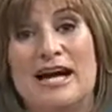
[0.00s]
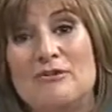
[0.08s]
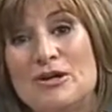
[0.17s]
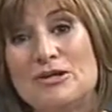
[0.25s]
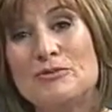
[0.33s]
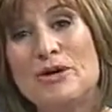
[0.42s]
I
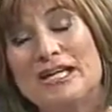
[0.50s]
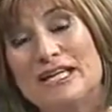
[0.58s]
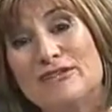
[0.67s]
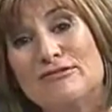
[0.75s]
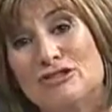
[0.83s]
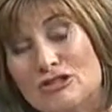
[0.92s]
wonder what
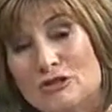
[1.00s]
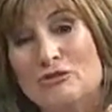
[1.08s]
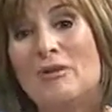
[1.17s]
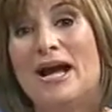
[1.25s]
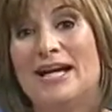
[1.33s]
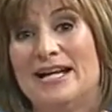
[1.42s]
gifts you
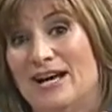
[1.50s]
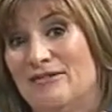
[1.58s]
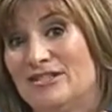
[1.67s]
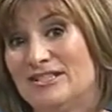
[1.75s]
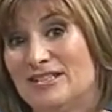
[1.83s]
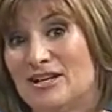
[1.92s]
might
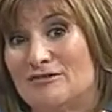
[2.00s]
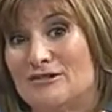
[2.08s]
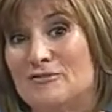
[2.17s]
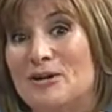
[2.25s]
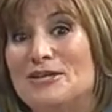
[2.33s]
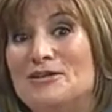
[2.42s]
have
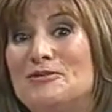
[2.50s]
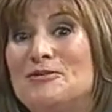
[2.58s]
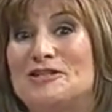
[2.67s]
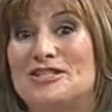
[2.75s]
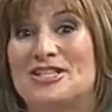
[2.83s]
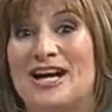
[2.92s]
discovered when you
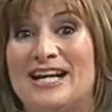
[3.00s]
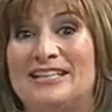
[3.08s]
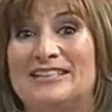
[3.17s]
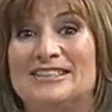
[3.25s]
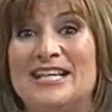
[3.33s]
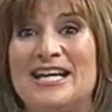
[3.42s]
were a
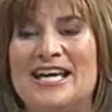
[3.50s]
child